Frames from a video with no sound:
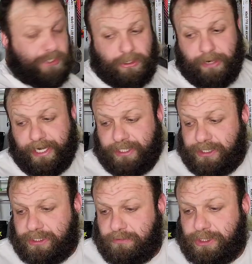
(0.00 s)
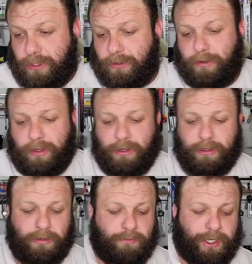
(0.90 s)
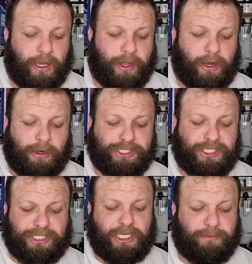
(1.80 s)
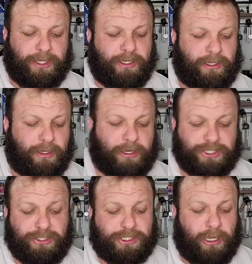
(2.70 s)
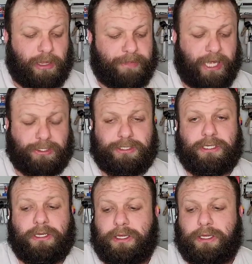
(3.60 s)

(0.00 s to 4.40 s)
the rating system. So we call it RGC, but you could also just call it pounds.